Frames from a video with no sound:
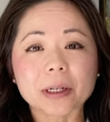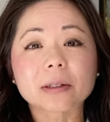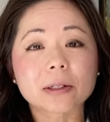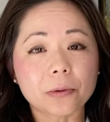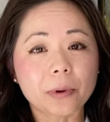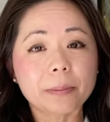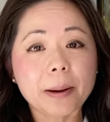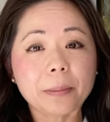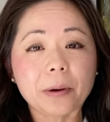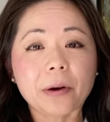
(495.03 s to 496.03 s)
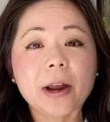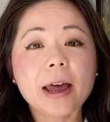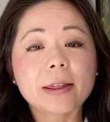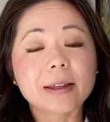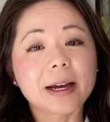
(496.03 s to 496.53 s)
So remember
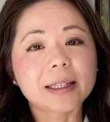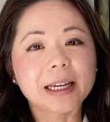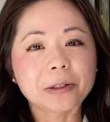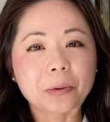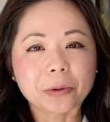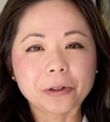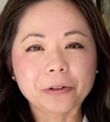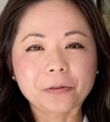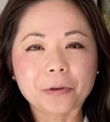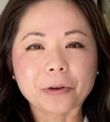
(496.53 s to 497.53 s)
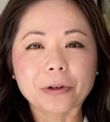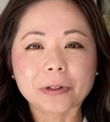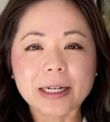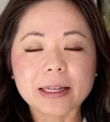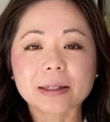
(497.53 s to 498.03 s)
that in order for your
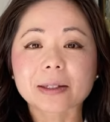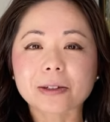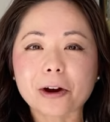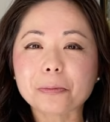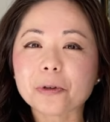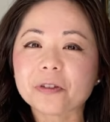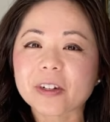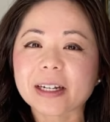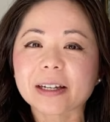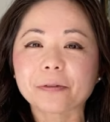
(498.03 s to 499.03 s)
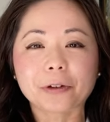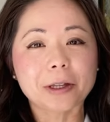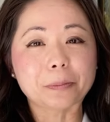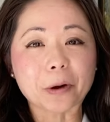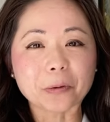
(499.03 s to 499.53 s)
teeth to start moving and for the
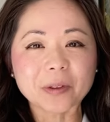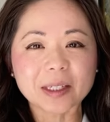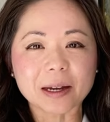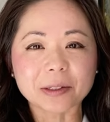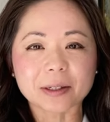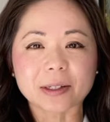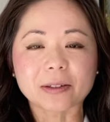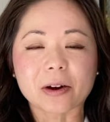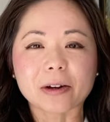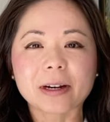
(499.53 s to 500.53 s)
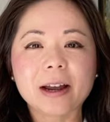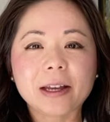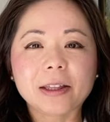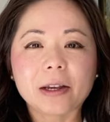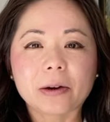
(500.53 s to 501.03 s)
bone cells to start
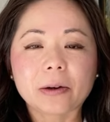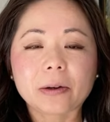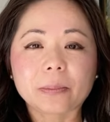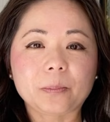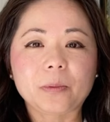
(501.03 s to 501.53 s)
their